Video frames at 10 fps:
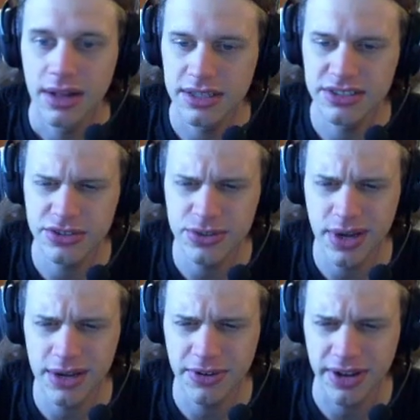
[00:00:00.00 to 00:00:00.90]
Let's also
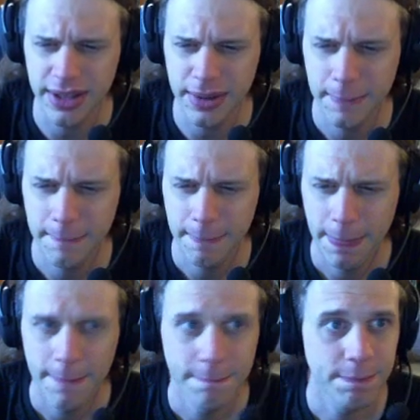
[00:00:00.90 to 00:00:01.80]
not forget
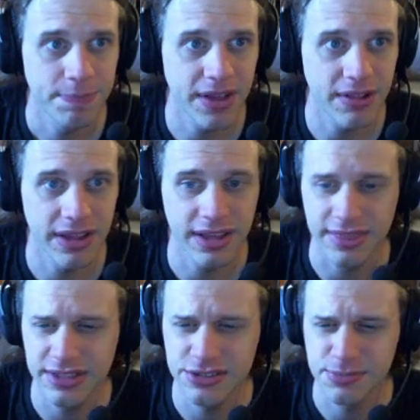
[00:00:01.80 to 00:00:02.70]
that like
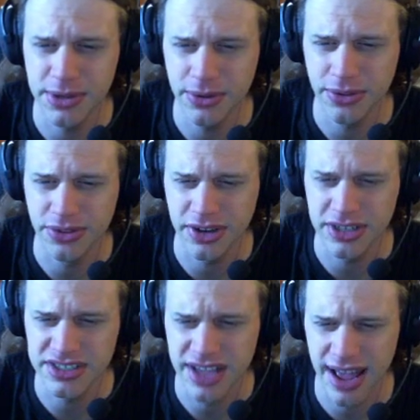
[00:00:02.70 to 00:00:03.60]
this build
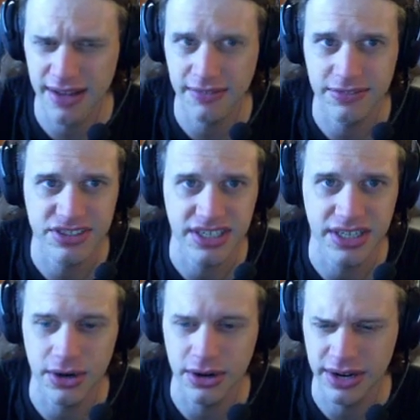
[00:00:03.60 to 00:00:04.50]
does have
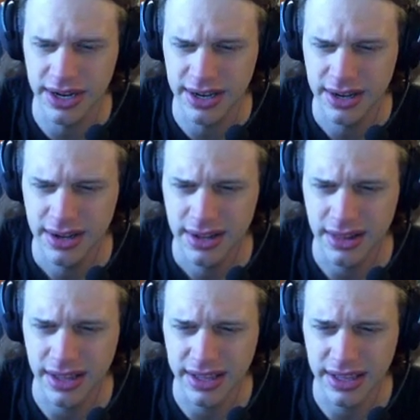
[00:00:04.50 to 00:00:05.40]
CDR in it.
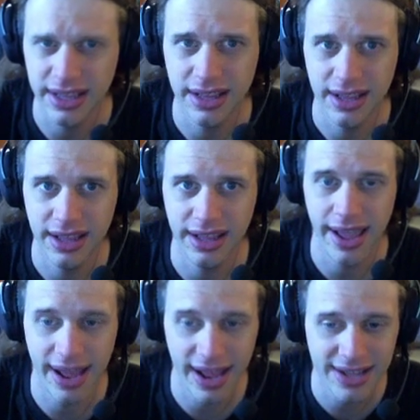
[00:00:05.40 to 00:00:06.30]
Like it
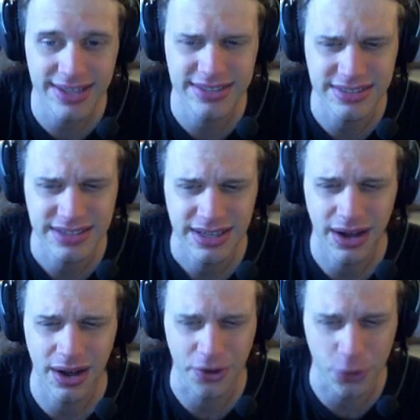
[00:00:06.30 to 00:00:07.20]
has
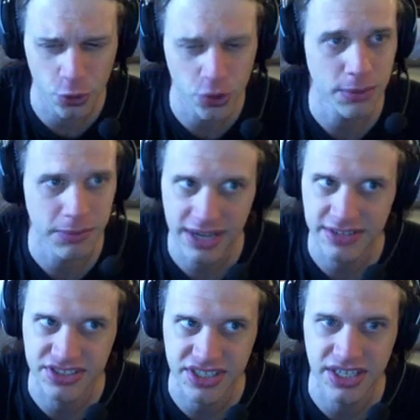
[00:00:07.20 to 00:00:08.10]
a good amount
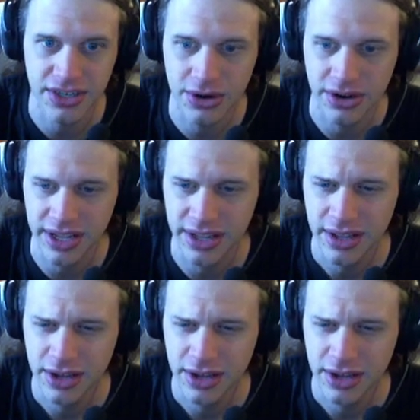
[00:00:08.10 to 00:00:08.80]
of CDR in it.